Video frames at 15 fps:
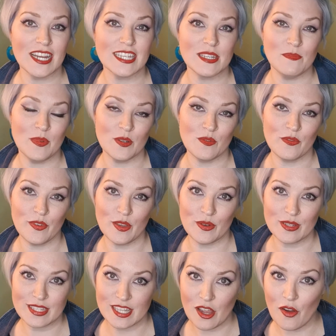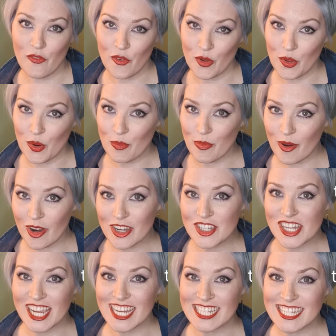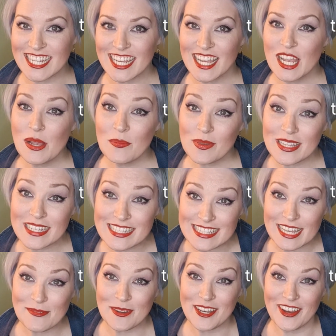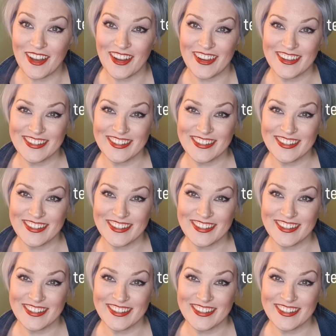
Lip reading: to build for yourself or your project, please let me know.